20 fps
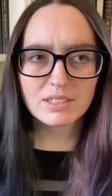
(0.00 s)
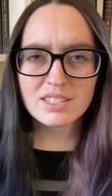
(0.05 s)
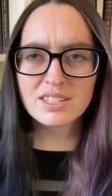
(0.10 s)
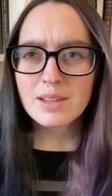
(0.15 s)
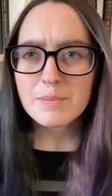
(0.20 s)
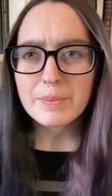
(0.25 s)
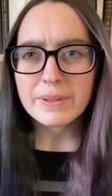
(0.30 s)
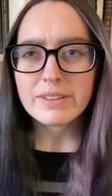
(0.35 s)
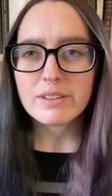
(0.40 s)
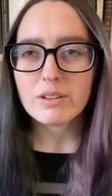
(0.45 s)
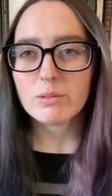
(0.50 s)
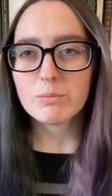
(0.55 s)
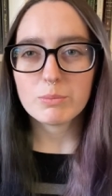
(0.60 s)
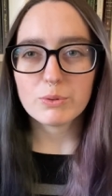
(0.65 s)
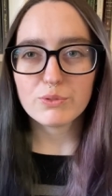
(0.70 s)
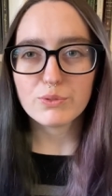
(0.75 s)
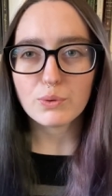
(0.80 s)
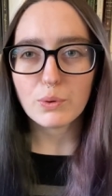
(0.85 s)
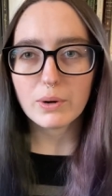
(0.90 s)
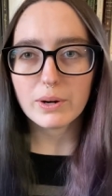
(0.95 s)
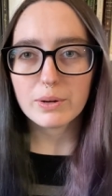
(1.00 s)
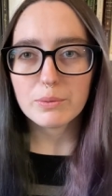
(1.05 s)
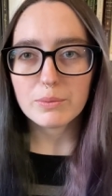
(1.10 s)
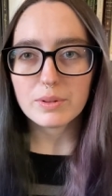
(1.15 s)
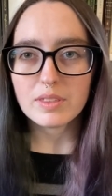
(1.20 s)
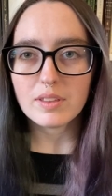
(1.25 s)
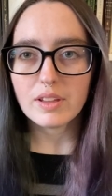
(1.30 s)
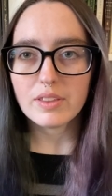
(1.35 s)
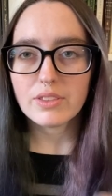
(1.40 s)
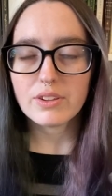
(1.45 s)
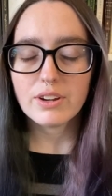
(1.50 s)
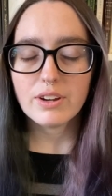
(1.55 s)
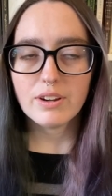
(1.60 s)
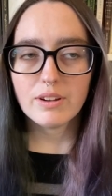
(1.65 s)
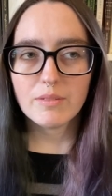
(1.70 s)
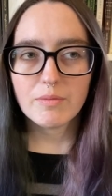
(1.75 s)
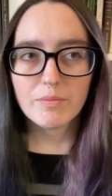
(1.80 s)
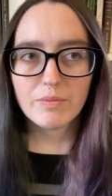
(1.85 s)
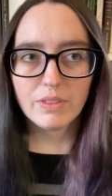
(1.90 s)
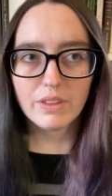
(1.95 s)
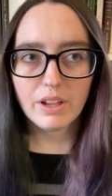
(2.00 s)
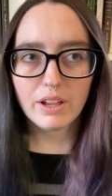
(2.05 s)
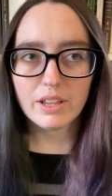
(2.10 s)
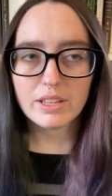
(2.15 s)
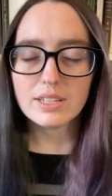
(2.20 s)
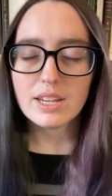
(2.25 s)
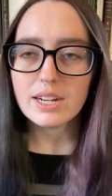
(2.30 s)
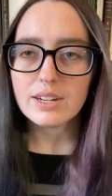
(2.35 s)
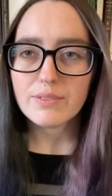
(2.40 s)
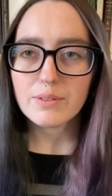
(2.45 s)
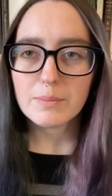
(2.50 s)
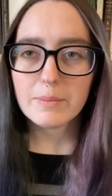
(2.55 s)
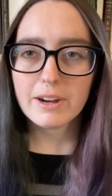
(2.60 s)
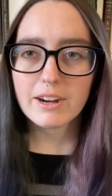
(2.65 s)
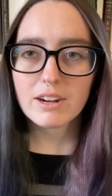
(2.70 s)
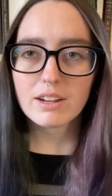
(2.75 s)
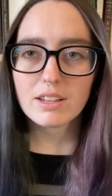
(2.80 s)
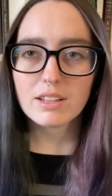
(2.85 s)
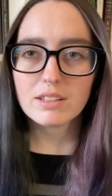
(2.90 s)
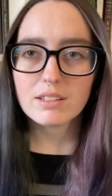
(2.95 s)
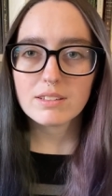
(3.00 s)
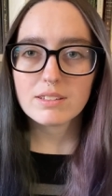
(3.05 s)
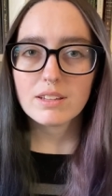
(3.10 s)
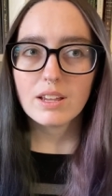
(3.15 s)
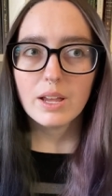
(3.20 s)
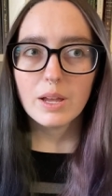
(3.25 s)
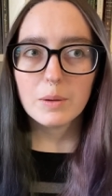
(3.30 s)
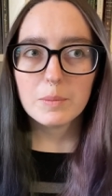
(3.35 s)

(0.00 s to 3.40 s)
this had been done before with other uh, Native Americans,